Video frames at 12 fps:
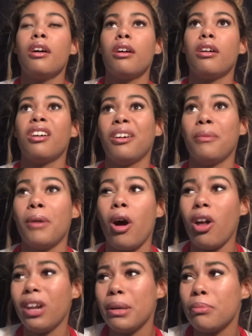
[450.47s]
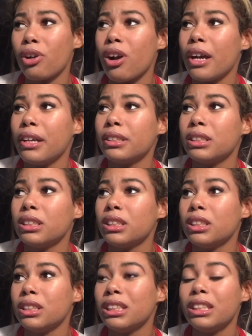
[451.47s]
All I brought,
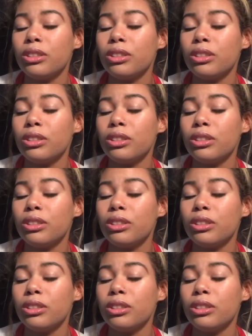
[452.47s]
see,